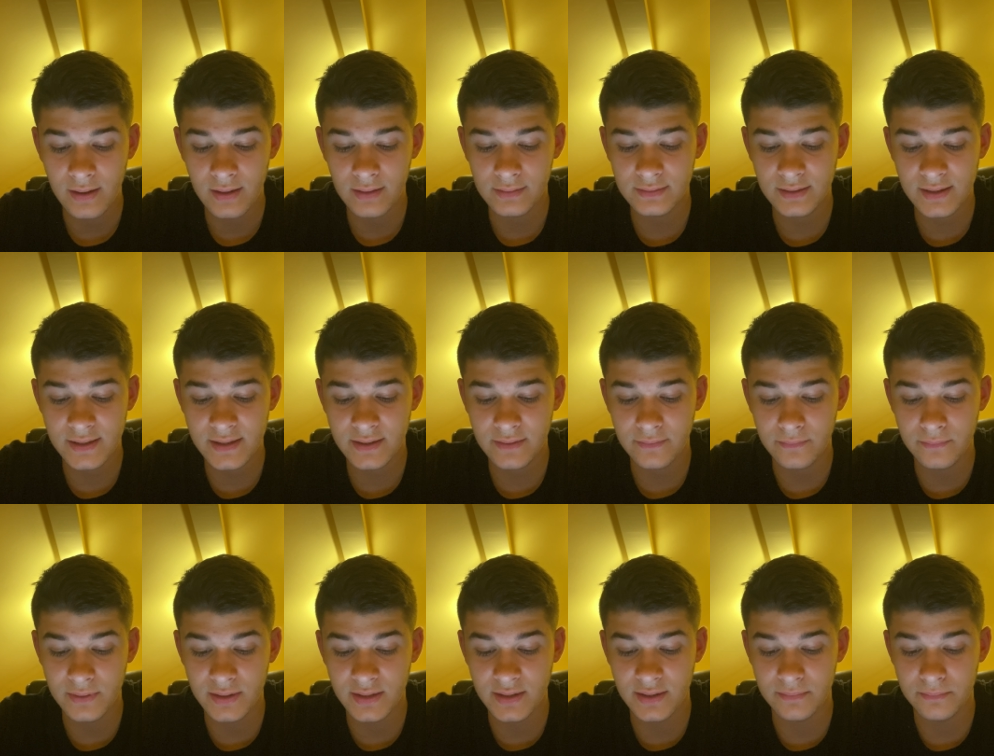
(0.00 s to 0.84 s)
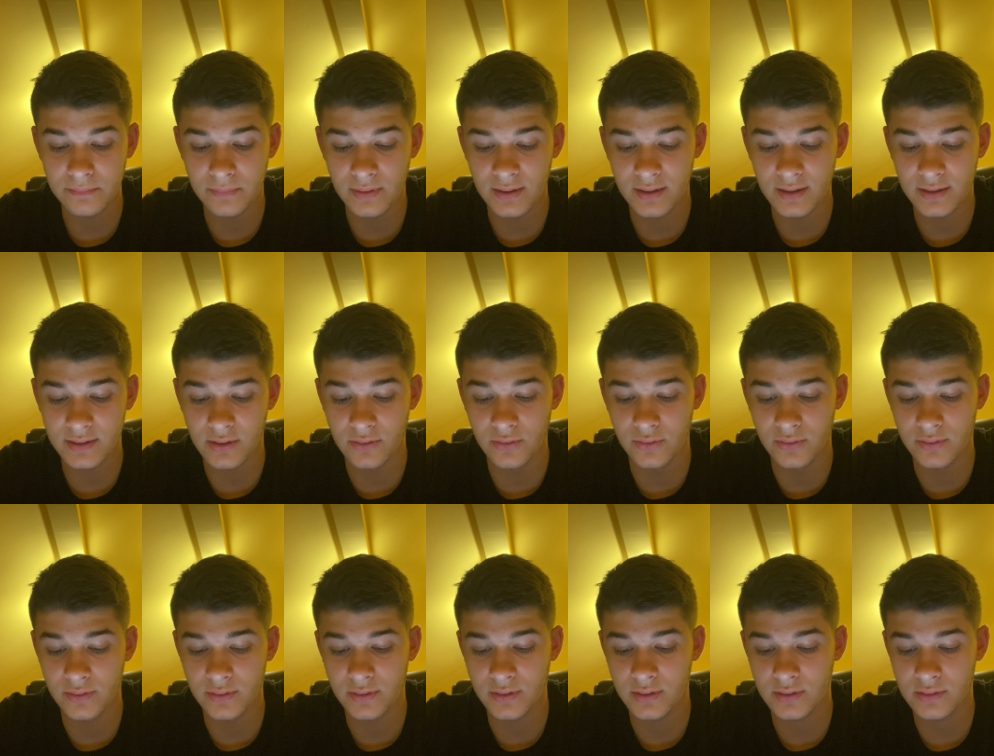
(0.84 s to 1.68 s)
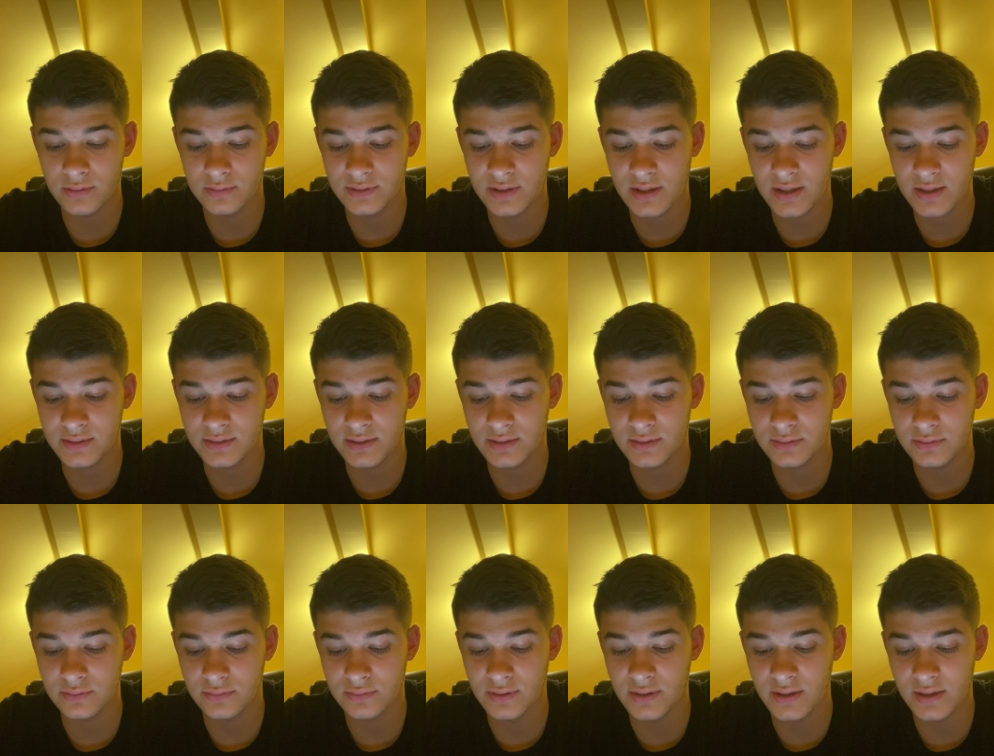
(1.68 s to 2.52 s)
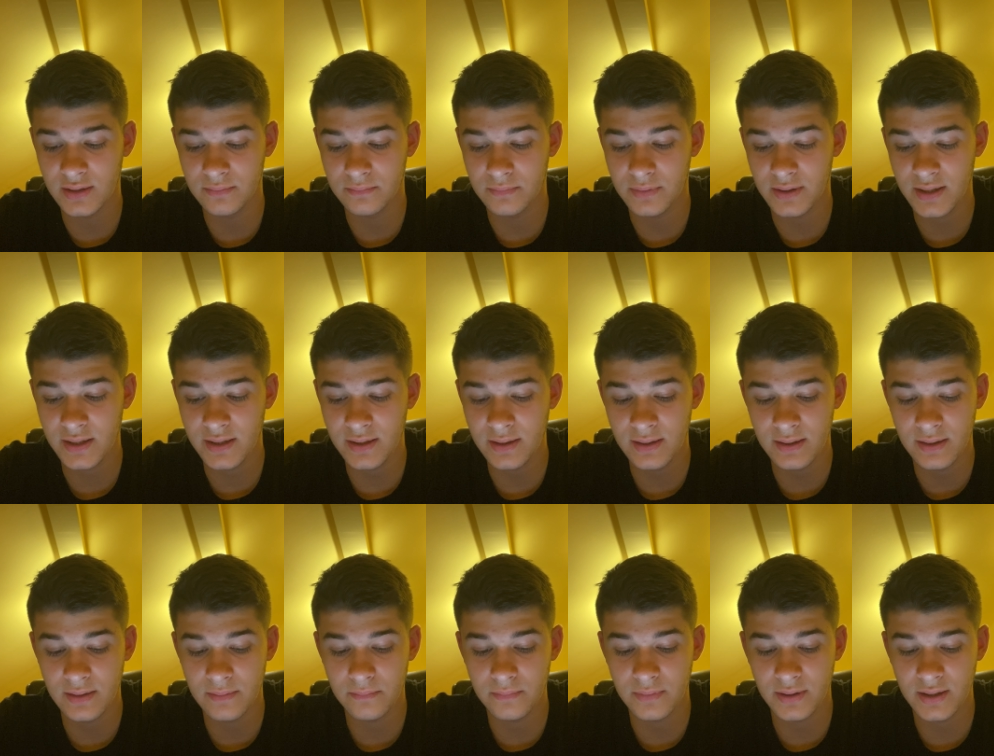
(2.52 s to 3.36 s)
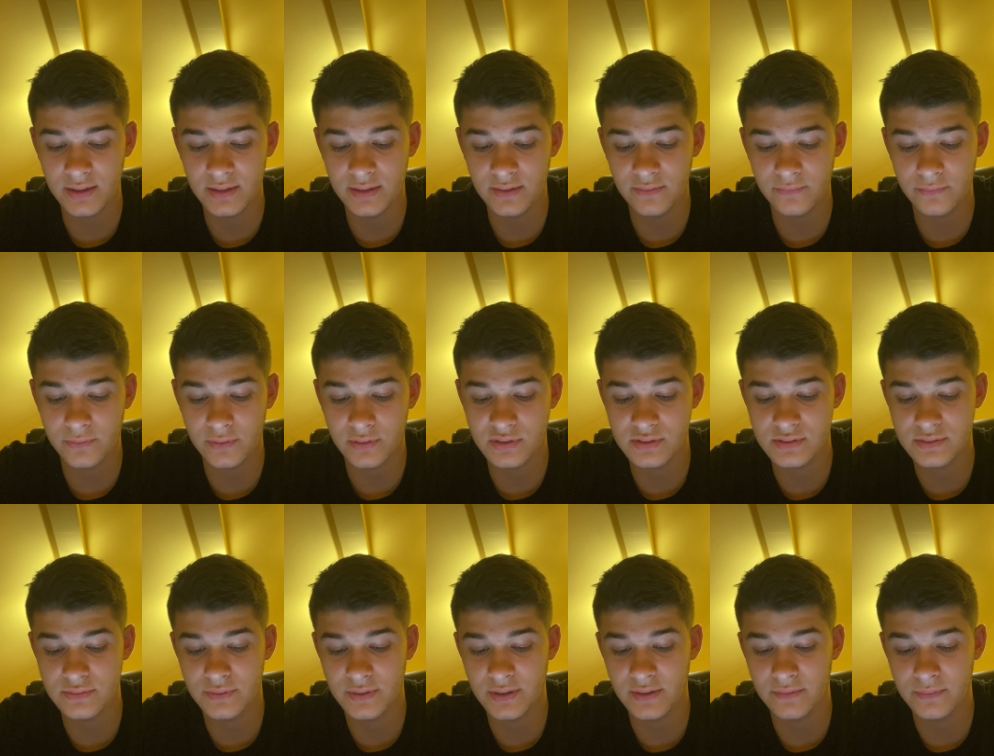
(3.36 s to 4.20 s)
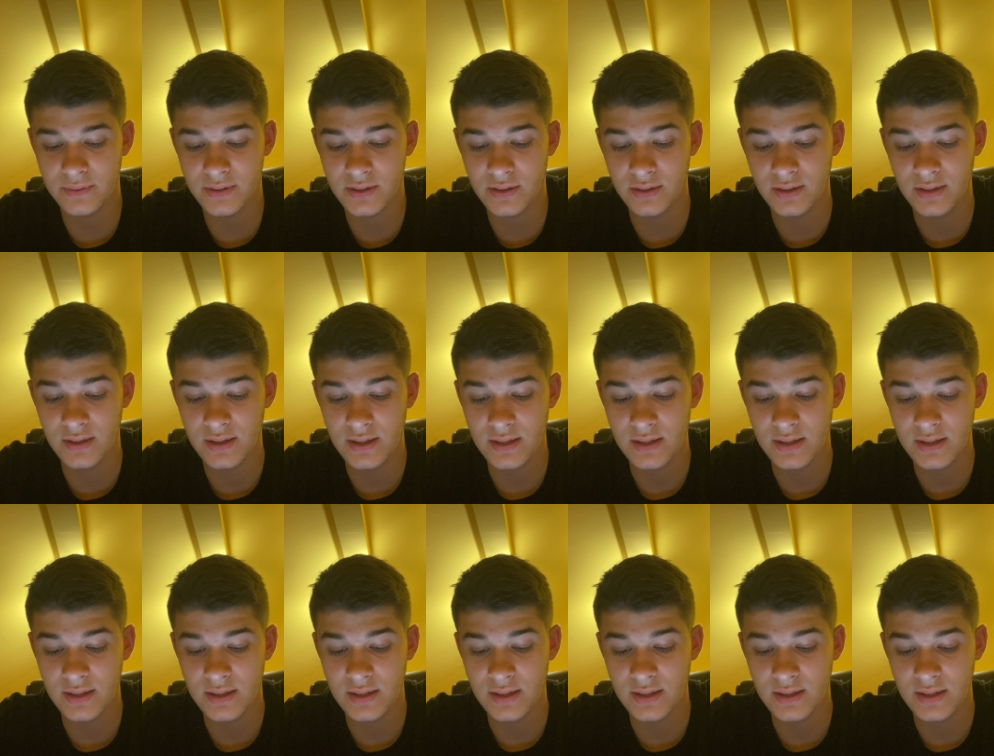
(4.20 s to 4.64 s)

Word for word: Lake Winnebago connected to Green Bay by the Fox River,